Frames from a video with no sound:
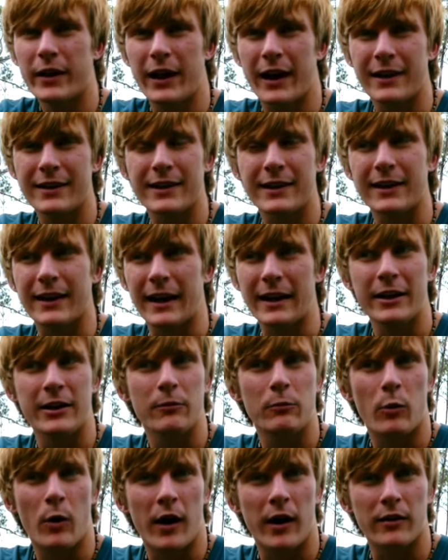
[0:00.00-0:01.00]
I think,
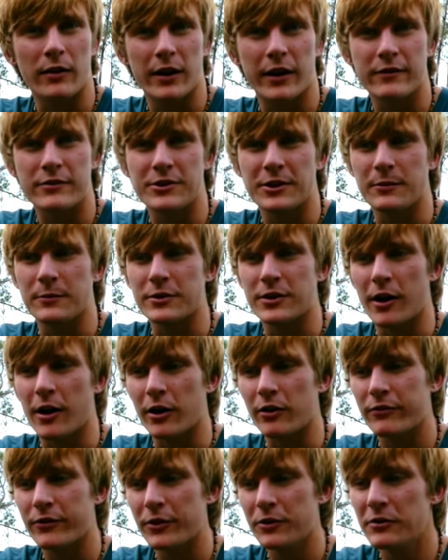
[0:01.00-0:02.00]
any wildlife
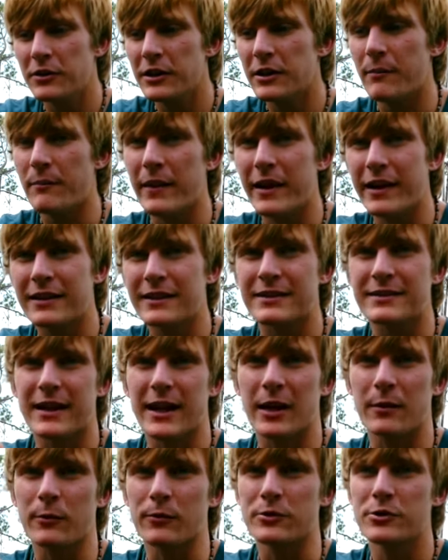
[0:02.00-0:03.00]
cinematography. You need to make this
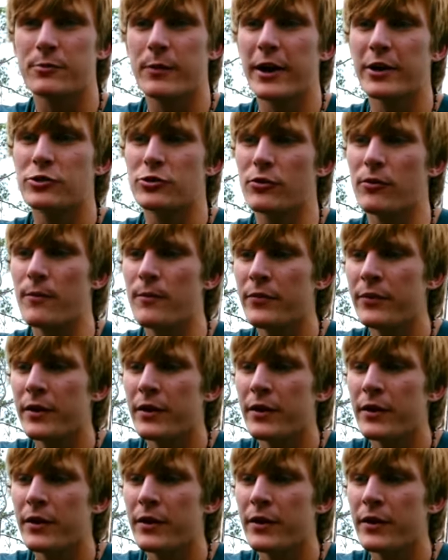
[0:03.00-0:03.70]
animal special.